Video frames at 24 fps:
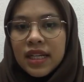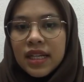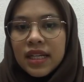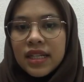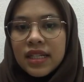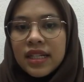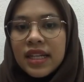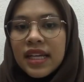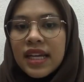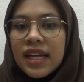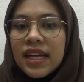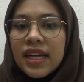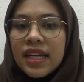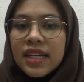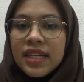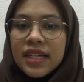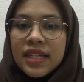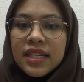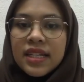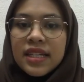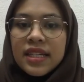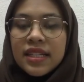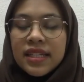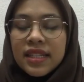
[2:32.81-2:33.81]

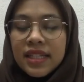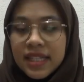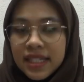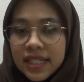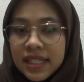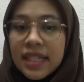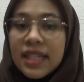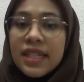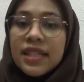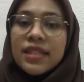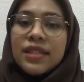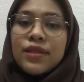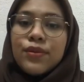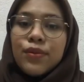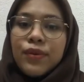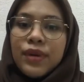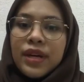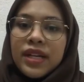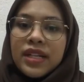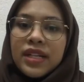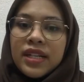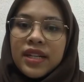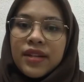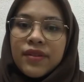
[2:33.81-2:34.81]
This is
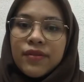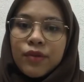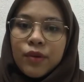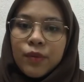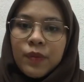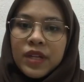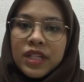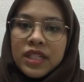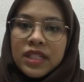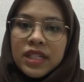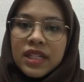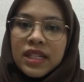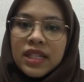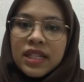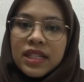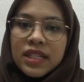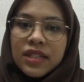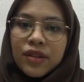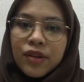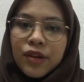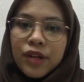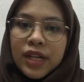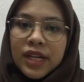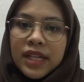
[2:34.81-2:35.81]
where the information is
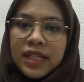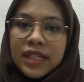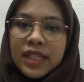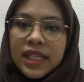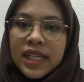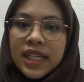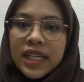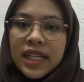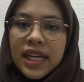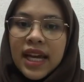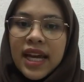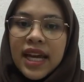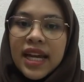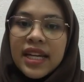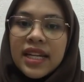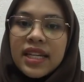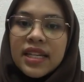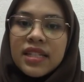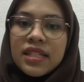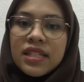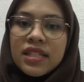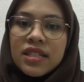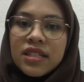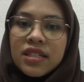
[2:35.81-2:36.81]
collected
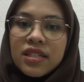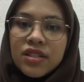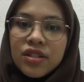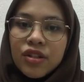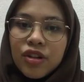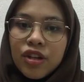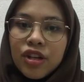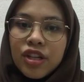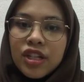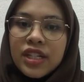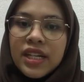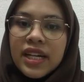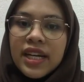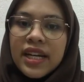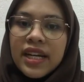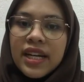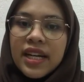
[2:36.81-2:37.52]
and stored